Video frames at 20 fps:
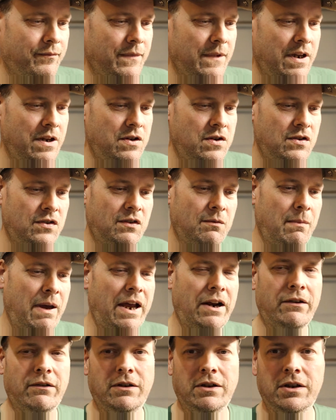it's just a
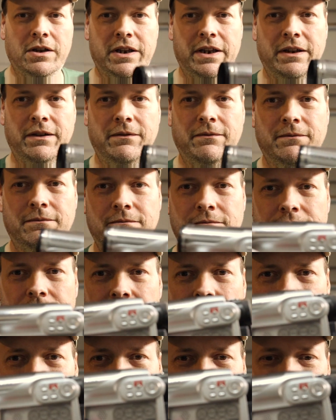matter of looking
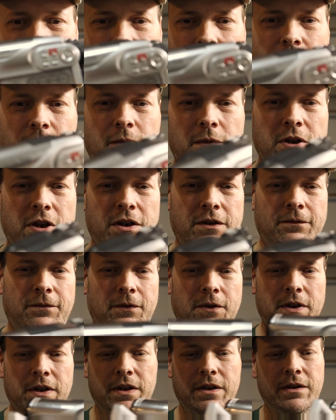look
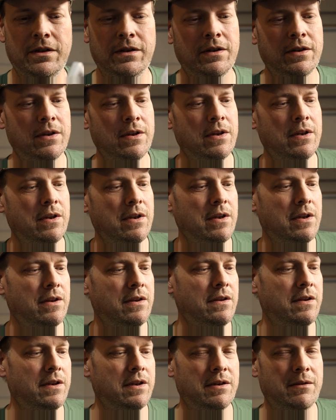for the
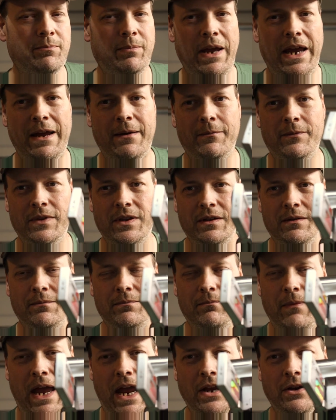the pam the
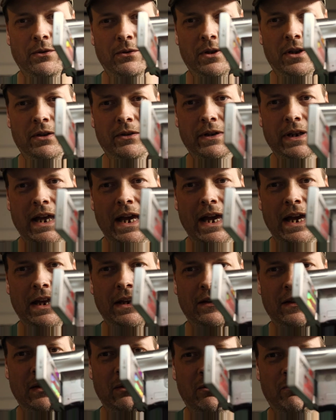manual
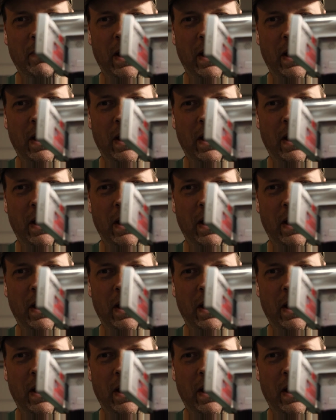online, see what